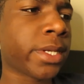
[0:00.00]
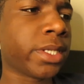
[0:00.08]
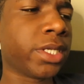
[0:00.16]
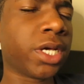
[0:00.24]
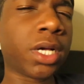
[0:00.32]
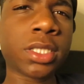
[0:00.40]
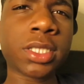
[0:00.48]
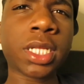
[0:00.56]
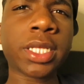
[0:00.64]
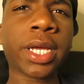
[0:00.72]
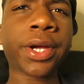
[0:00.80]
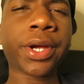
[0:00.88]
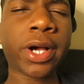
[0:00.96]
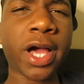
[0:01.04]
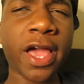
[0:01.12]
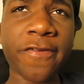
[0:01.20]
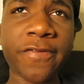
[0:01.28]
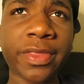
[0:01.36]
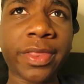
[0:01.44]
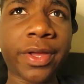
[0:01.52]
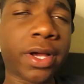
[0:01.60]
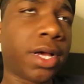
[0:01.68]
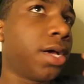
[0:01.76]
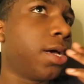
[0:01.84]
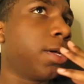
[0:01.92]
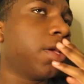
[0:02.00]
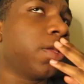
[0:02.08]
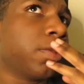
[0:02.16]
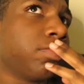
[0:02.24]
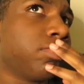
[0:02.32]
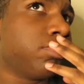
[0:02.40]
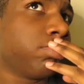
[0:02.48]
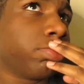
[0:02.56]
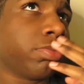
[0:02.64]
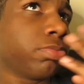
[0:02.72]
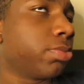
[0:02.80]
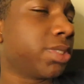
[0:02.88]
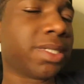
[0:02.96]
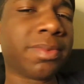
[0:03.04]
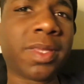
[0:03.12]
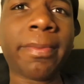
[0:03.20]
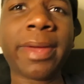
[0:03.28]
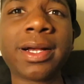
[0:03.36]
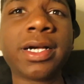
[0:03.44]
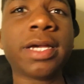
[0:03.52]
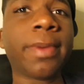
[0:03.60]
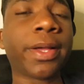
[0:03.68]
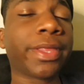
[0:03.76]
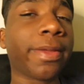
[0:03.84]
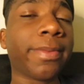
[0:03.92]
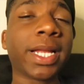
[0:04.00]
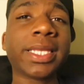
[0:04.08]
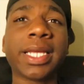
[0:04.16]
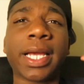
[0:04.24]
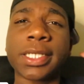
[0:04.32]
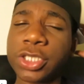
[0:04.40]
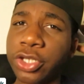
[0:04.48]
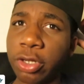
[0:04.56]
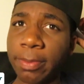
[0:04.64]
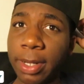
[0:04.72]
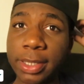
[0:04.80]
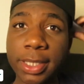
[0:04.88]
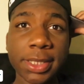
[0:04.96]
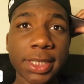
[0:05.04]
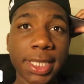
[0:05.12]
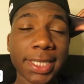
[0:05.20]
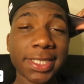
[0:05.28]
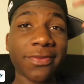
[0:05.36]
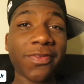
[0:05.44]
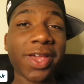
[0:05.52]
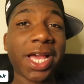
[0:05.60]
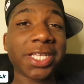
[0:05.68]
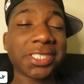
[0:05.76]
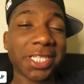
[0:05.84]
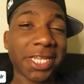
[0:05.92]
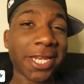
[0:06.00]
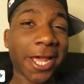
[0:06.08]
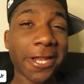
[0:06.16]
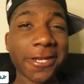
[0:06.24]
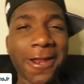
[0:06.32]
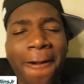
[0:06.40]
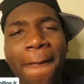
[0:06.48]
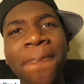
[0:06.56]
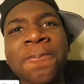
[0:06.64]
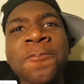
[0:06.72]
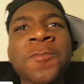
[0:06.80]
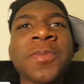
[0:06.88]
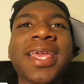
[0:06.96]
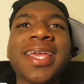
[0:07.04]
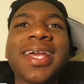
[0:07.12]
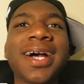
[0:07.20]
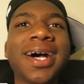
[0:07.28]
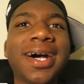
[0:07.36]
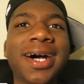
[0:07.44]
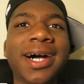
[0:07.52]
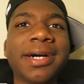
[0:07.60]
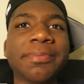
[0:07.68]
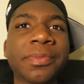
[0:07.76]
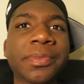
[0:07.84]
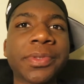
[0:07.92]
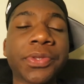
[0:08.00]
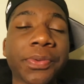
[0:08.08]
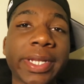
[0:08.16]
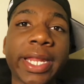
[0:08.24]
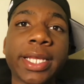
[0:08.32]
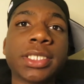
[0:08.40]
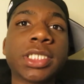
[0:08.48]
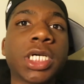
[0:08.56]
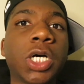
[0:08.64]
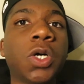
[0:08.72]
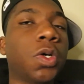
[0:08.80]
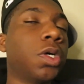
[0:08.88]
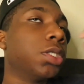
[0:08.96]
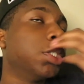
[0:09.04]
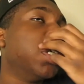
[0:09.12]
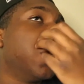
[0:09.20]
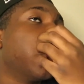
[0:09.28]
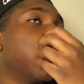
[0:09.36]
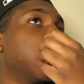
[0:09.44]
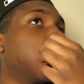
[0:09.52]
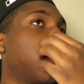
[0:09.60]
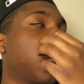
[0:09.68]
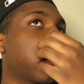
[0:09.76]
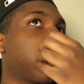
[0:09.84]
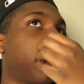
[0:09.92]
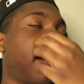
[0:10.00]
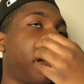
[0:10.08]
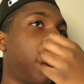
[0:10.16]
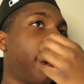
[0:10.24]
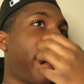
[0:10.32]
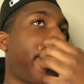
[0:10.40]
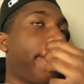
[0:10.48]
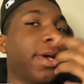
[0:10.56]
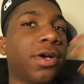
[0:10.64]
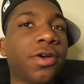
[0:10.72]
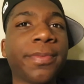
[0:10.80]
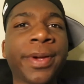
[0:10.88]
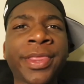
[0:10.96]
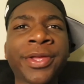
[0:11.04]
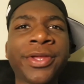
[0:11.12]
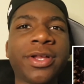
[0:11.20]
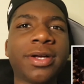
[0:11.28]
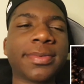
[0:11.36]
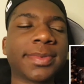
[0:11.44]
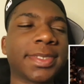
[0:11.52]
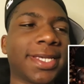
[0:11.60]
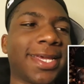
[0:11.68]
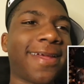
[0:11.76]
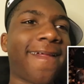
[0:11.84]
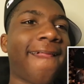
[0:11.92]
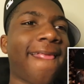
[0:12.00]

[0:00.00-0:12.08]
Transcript: the younger life and their, something medically about them, and I think I should know about this, because if you guys did not know, 3 days ago, January 12th, my mom had my little brother, you know what I'm saying?